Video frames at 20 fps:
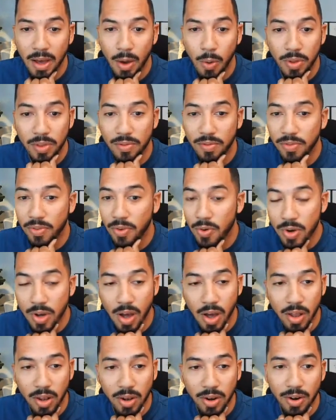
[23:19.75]
with full
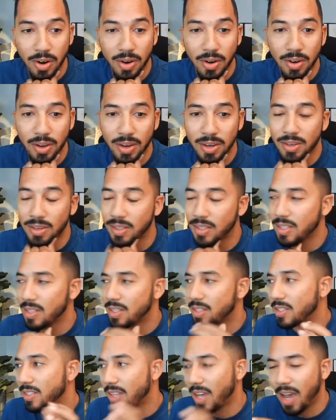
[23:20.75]
color, and you can see
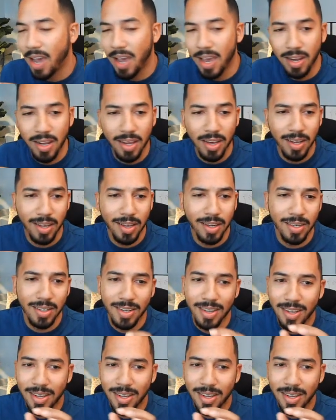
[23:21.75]
the siding and